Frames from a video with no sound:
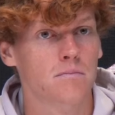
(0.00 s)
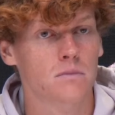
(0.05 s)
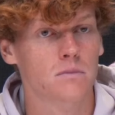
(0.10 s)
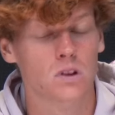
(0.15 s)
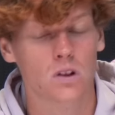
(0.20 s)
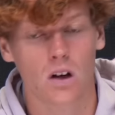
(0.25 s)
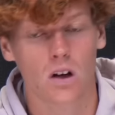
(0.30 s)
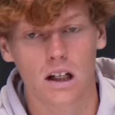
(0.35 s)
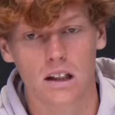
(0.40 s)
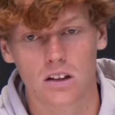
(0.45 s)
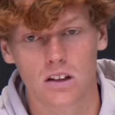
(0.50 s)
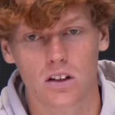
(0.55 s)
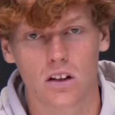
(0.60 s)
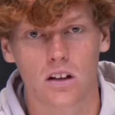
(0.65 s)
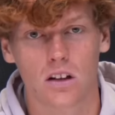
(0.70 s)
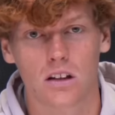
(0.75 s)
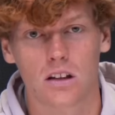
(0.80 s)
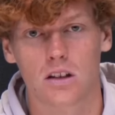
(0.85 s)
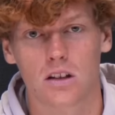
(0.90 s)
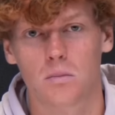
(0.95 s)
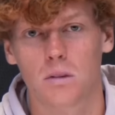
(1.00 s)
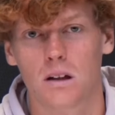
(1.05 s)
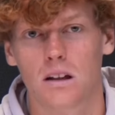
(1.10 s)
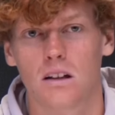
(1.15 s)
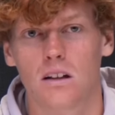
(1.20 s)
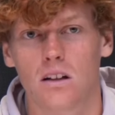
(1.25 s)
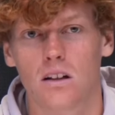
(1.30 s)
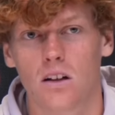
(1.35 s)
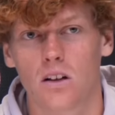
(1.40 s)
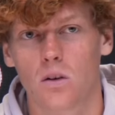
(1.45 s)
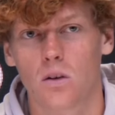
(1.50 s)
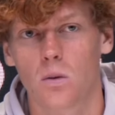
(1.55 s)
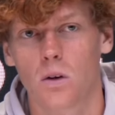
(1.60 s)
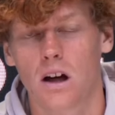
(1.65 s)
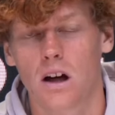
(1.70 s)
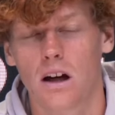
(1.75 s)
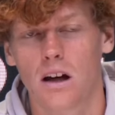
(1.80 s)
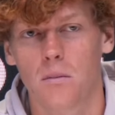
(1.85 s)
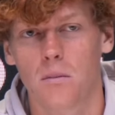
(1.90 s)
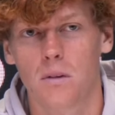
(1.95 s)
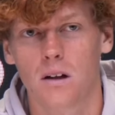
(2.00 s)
So I saw this, but in another way,